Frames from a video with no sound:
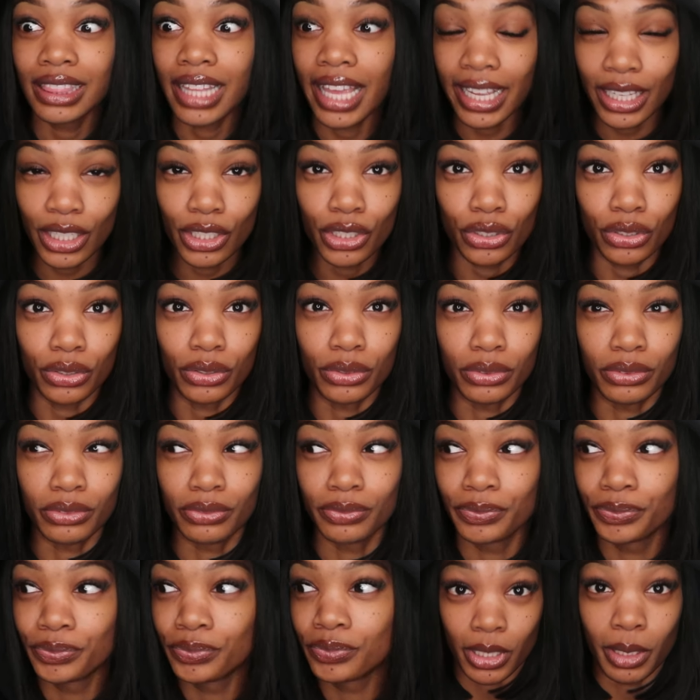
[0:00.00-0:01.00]
Thank
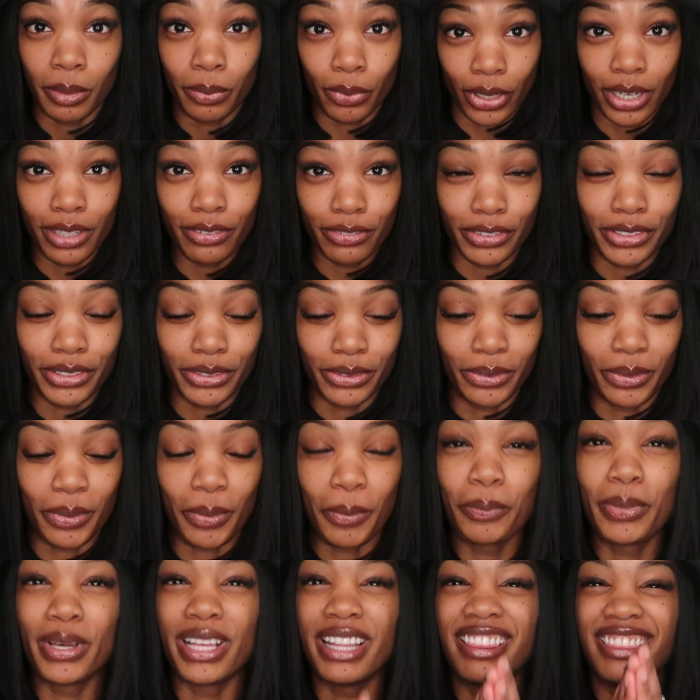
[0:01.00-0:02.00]
you. I'm going to pray for
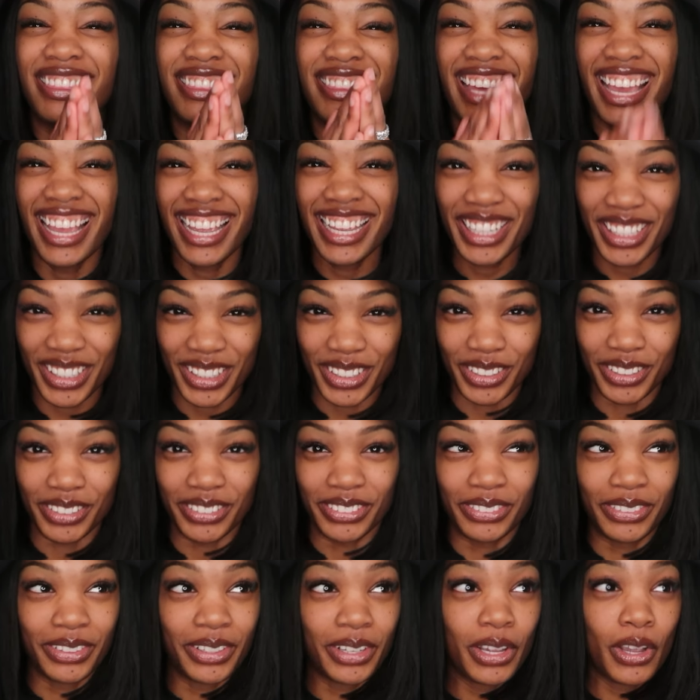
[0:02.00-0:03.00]
you. But thank
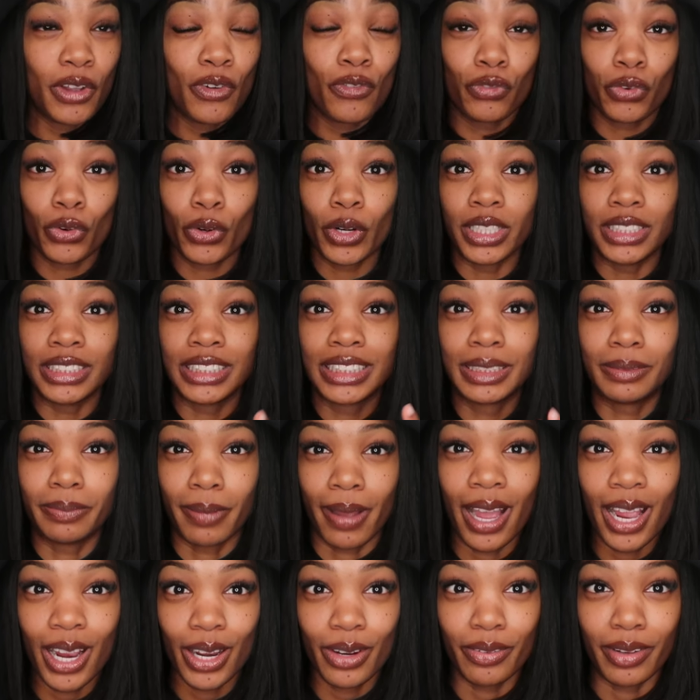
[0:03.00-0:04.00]
you for
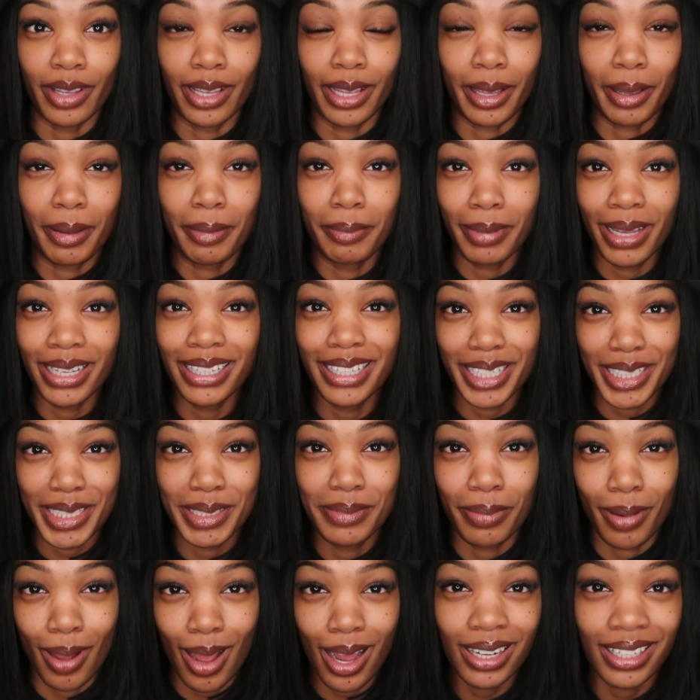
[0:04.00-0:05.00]
inspiring my
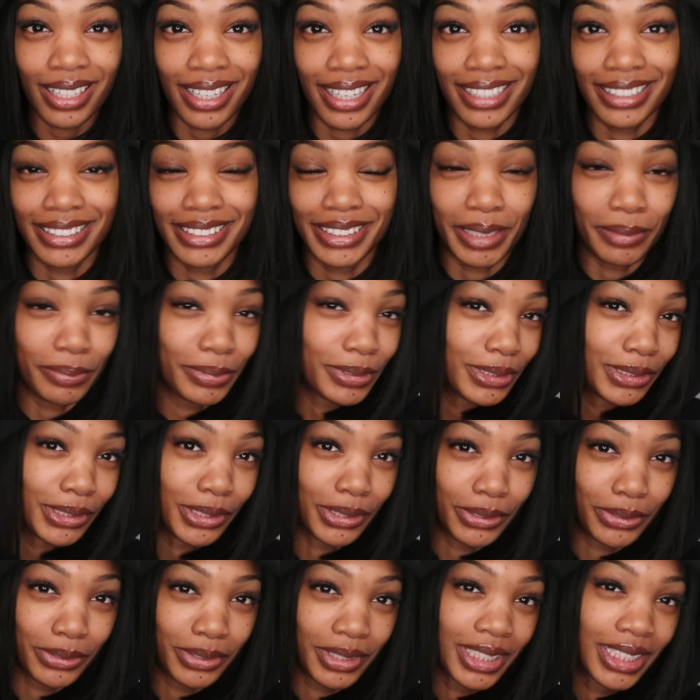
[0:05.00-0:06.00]
next podcast
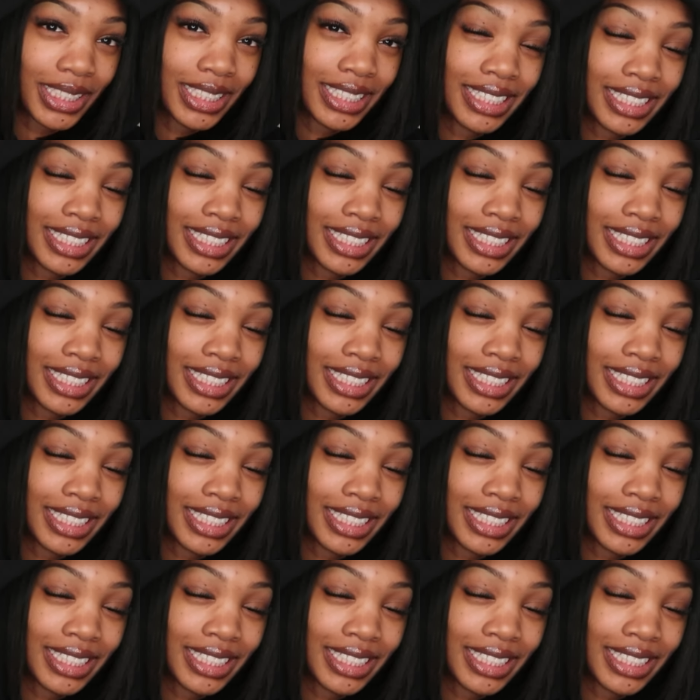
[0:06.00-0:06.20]
episode.